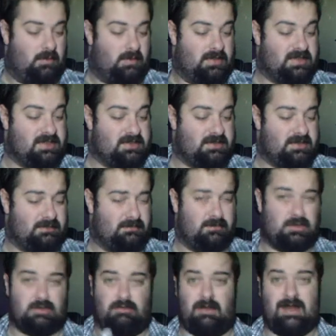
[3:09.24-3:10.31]
is
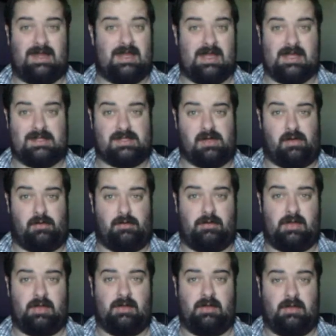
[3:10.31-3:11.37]
20 years
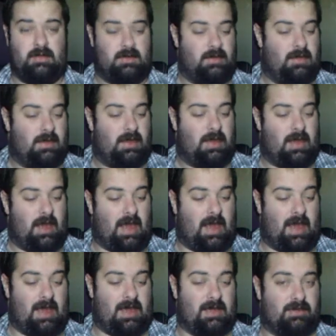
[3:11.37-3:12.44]
old,
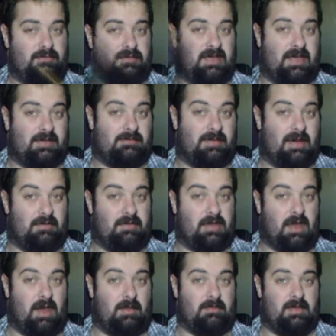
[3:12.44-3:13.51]
and without the battery
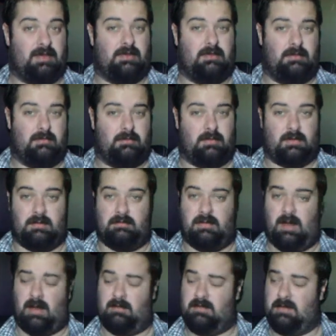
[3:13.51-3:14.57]

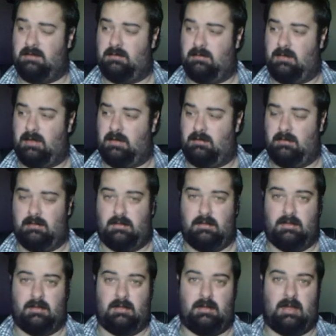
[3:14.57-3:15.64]
compartment
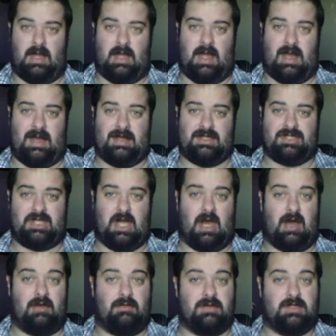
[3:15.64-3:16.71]
hatch,
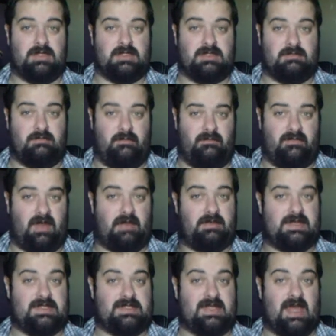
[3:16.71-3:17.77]
I was
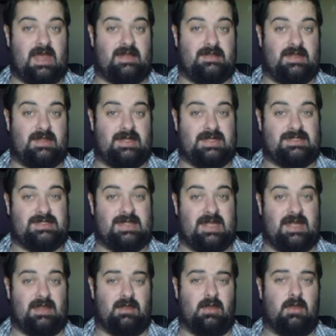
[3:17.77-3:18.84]
very scared that this
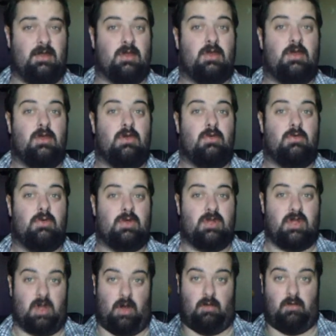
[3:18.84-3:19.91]
thing would
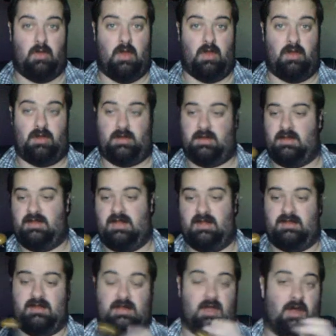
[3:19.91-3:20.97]
not work,
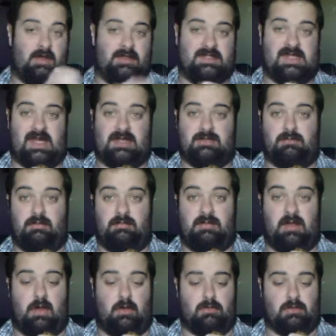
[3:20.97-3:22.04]
that the contacts would
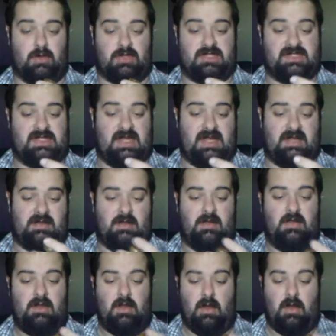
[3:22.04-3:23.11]
be all rusted,
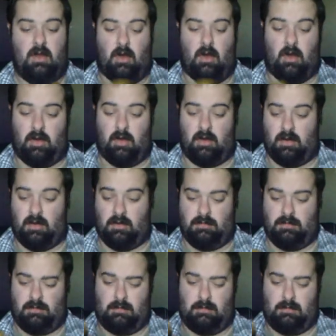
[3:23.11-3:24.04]
or